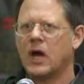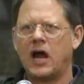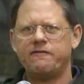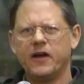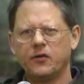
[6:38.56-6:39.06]

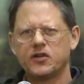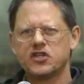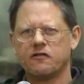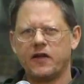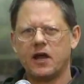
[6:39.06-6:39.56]
I felt
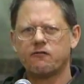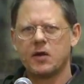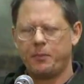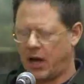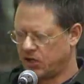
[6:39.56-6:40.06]
as if
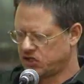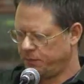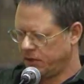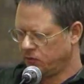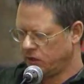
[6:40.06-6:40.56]
every
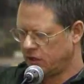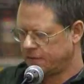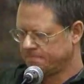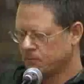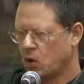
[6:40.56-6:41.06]

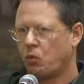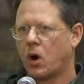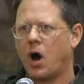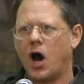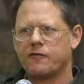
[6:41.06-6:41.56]
possibility
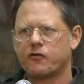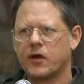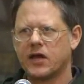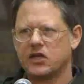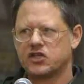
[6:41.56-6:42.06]
were
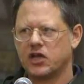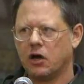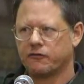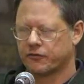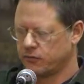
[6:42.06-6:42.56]
offering
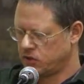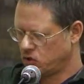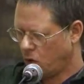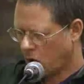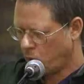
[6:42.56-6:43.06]
itself through
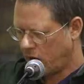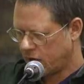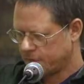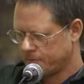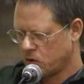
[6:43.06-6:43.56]
the doorway,
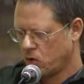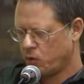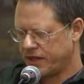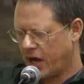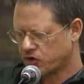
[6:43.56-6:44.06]

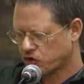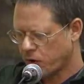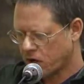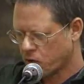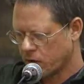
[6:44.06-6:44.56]
without
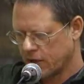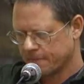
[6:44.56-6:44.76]
trickery.